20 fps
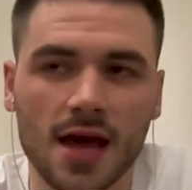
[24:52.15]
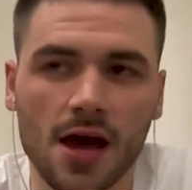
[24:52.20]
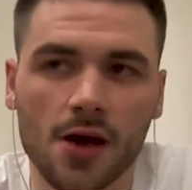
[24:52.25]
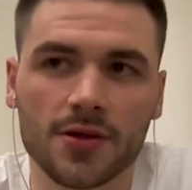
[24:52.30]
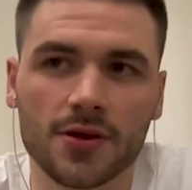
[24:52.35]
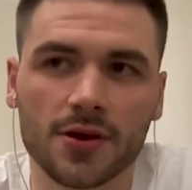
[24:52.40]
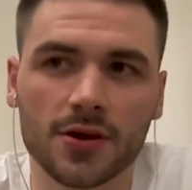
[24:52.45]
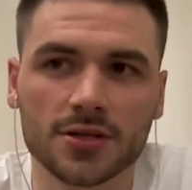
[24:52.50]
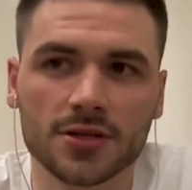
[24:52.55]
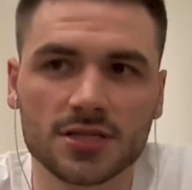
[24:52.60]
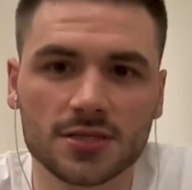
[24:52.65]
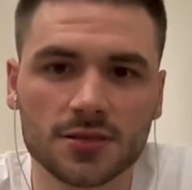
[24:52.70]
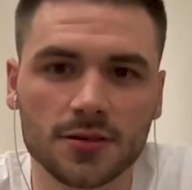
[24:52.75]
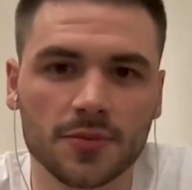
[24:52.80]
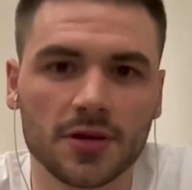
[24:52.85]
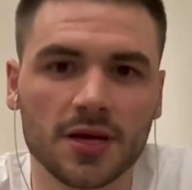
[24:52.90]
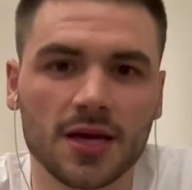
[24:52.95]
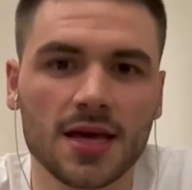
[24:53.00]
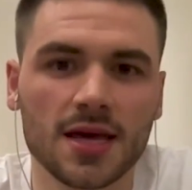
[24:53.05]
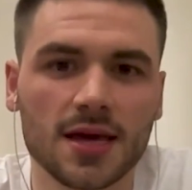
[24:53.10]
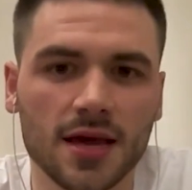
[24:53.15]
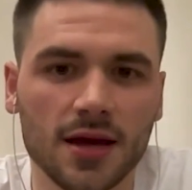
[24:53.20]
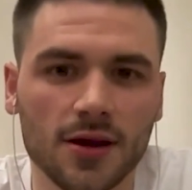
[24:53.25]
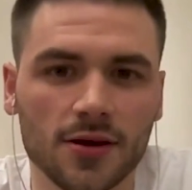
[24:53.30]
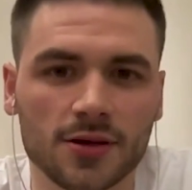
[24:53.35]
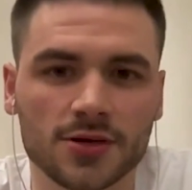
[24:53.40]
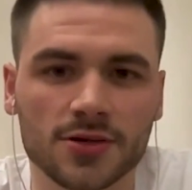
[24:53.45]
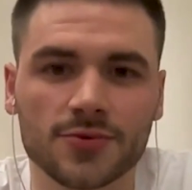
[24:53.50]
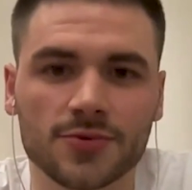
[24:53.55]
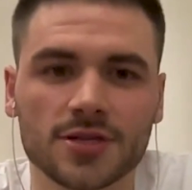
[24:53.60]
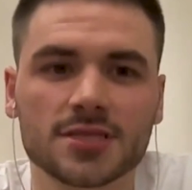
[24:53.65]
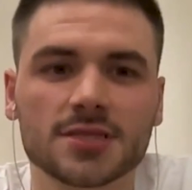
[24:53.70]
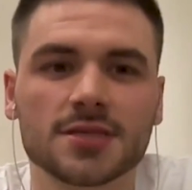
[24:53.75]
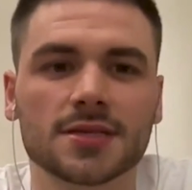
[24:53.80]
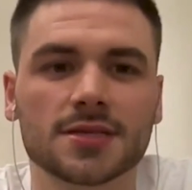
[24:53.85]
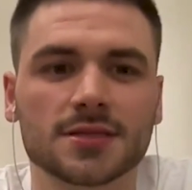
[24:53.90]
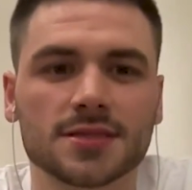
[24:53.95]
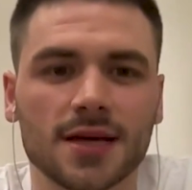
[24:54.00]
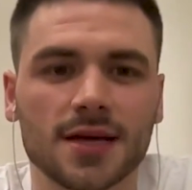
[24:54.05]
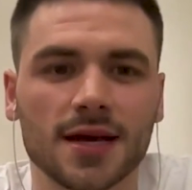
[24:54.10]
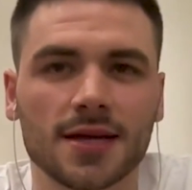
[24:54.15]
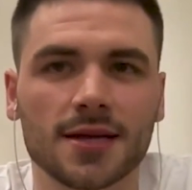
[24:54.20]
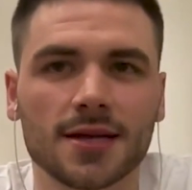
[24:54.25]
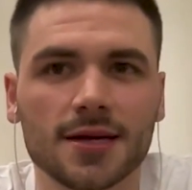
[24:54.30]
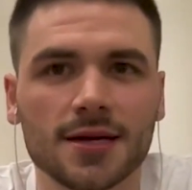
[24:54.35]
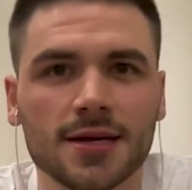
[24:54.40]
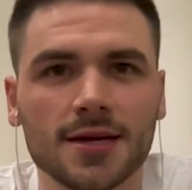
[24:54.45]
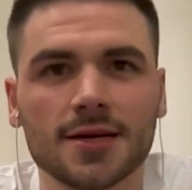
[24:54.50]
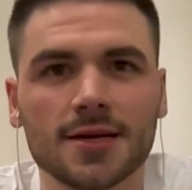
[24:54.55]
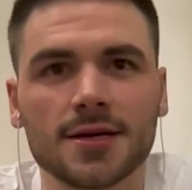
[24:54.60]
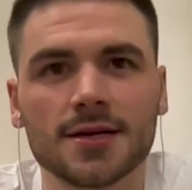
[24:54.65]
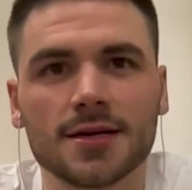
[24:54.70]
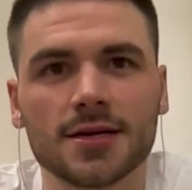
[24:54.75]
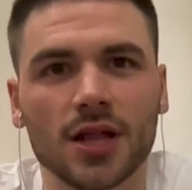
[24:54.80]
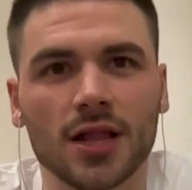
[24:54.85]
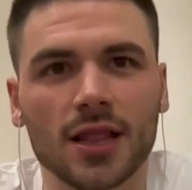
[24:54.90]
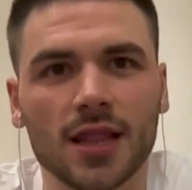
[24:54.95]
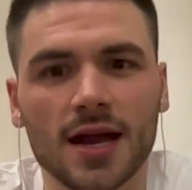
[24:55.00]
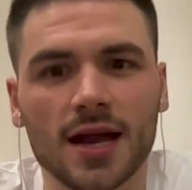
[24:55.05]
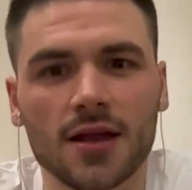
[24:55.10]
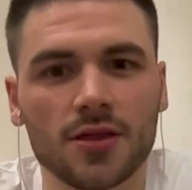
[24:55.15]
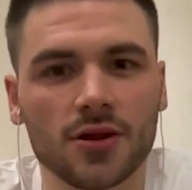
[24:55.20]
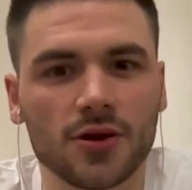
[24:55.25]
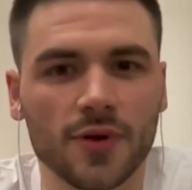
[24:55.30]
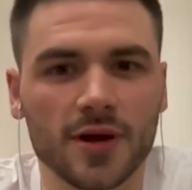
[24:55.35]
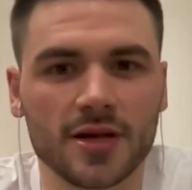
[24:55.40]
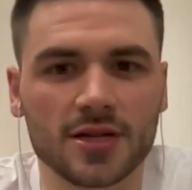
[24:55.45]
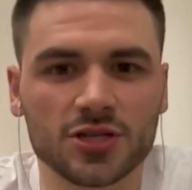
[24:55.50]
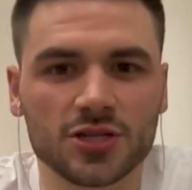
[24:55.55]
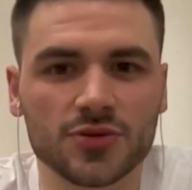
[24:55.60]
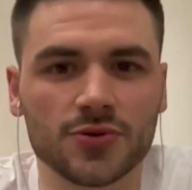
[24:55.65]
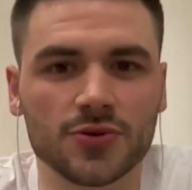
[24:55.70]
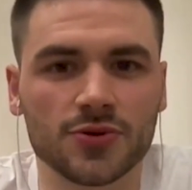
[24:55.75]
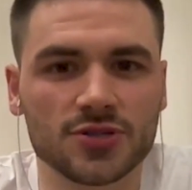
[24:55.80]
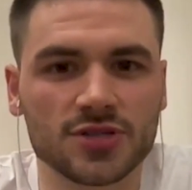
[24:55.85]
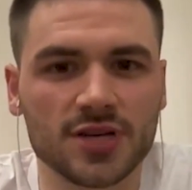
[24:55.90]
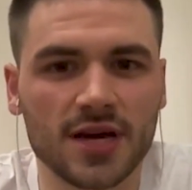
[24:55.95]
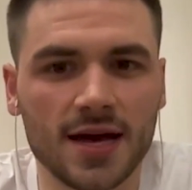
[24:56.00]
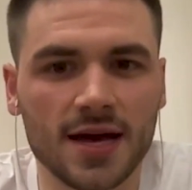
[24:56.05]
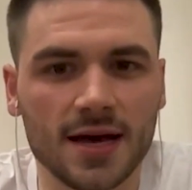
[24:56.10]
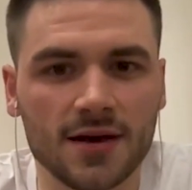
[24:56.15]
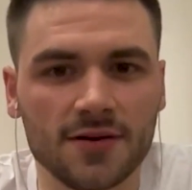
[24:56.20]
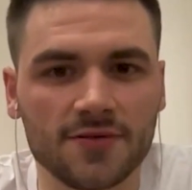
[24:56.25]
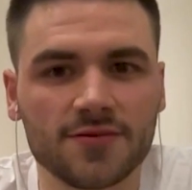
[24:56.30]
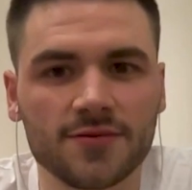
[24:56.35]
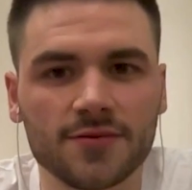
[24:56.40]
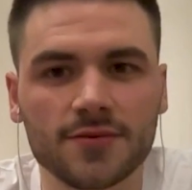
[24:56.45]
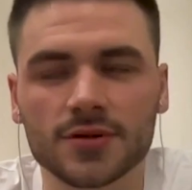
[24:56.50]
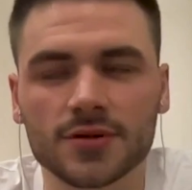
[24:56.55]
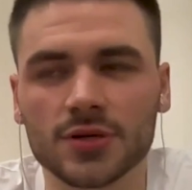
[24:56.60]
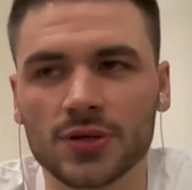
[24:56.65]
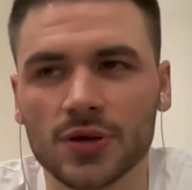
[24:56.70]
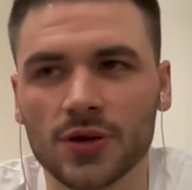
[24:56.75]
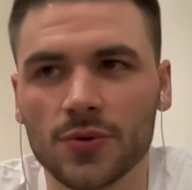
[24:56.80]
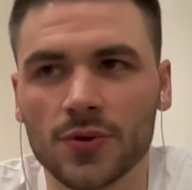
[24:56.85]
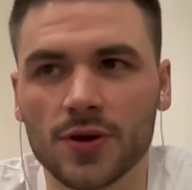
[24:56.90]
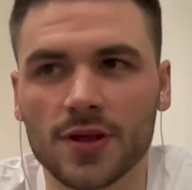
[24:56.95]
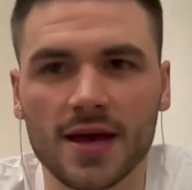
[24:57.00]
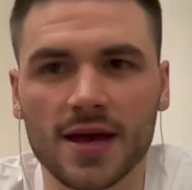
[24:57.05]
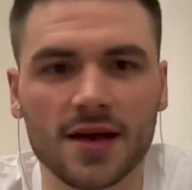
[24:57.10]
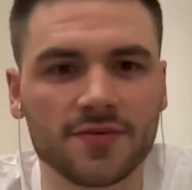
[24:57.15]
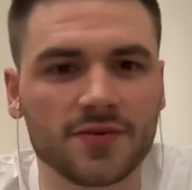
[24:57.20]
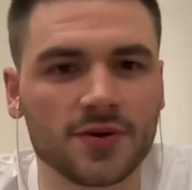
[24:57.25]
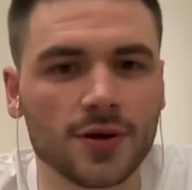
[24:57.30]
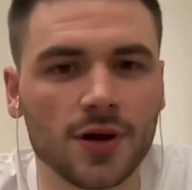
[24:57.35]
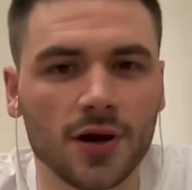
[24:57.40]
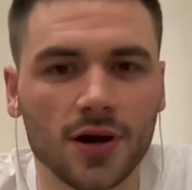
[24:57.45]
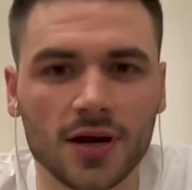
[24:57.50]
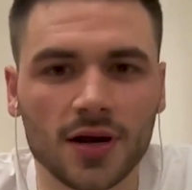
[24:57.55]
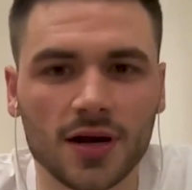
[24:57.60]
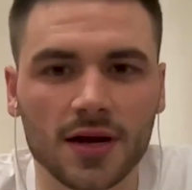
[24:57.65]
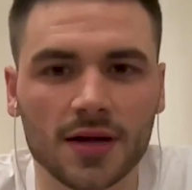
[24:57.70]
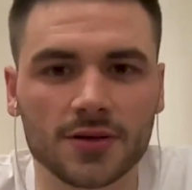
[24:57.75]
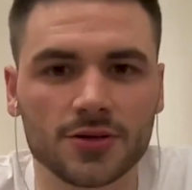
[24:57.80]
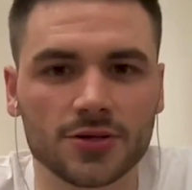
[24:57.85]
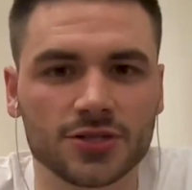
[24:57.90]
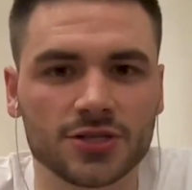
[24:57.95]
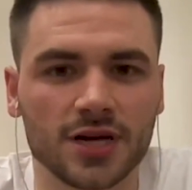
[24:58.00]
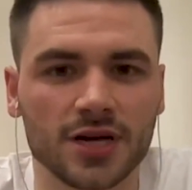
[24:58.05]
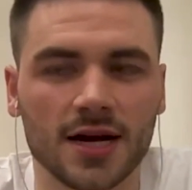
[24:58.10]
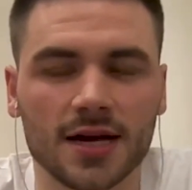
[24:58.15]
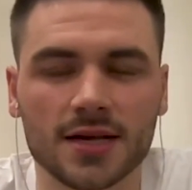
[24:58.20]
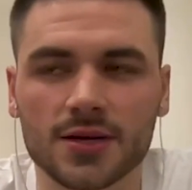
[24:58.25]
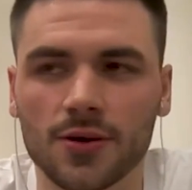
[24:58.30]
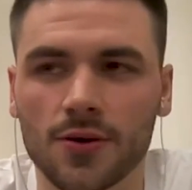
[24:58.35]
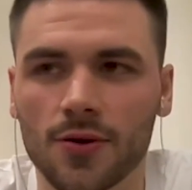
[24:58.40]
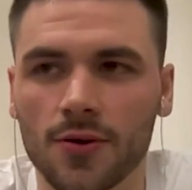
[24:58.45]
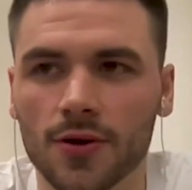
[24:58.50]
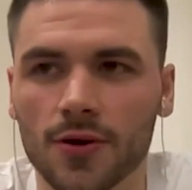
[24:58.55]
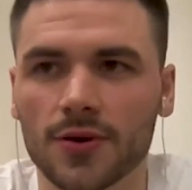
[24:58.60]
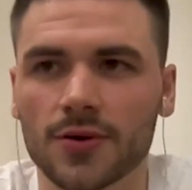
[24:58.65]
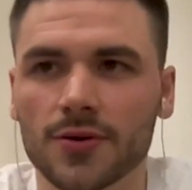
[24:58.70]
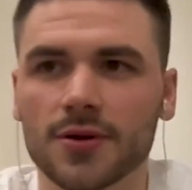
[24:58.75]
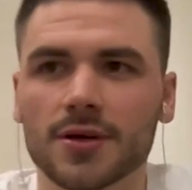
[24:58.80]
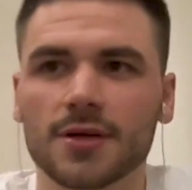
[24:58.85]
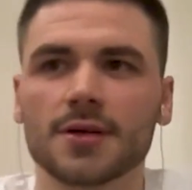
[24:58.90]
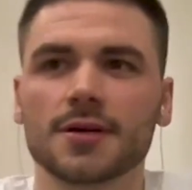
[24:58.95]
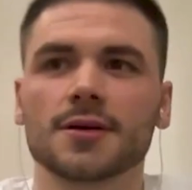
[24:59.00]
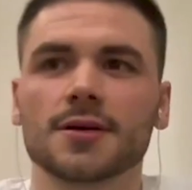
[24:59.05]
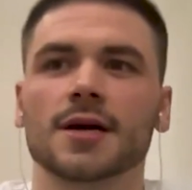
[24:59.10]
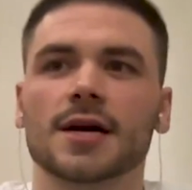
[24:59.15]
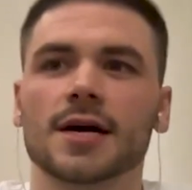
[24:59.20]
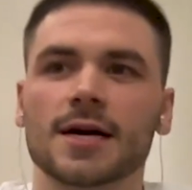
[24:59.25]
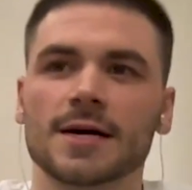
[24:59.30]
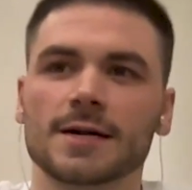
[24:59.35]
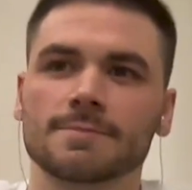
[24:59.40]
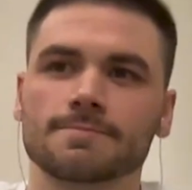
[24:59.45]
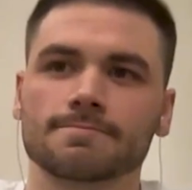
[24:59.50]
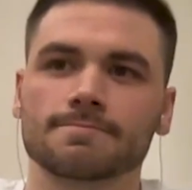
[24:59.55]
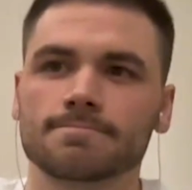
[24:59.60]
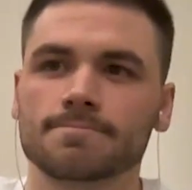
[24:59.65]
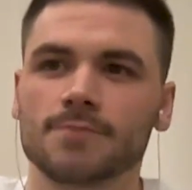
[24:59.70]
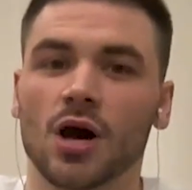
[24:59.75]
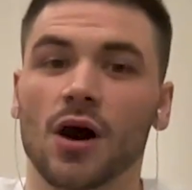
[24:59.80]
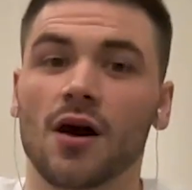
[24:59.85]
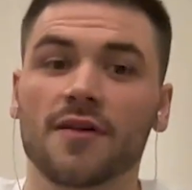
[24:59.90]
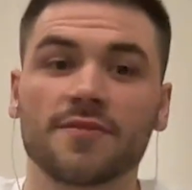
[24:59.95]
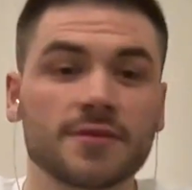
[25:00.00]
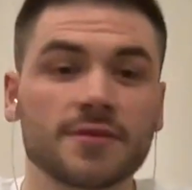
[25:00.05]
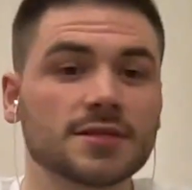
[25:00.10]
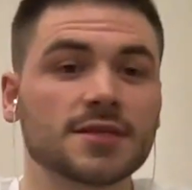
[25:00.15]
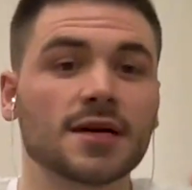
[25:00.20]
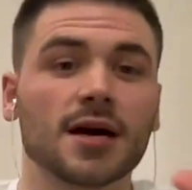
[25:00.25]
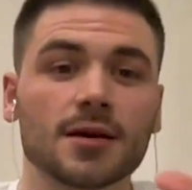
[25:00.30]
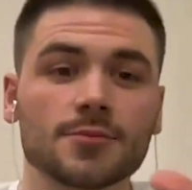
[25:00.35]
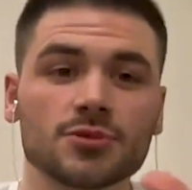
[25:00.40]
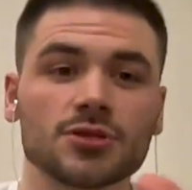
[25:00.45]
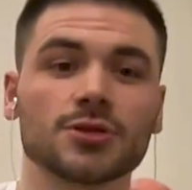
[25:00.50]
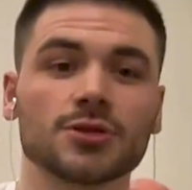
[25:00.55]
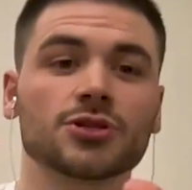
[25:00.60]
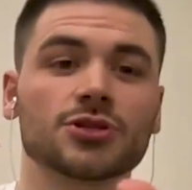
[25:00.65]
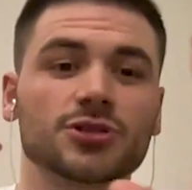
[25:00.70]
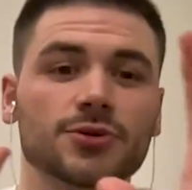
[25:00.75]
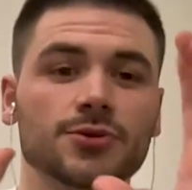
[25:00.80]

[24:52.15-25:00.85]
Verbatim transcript: Now there are some key characteristics that a lot of the great shooters have, you know, where they have good arc on their shot or um, oftentimes good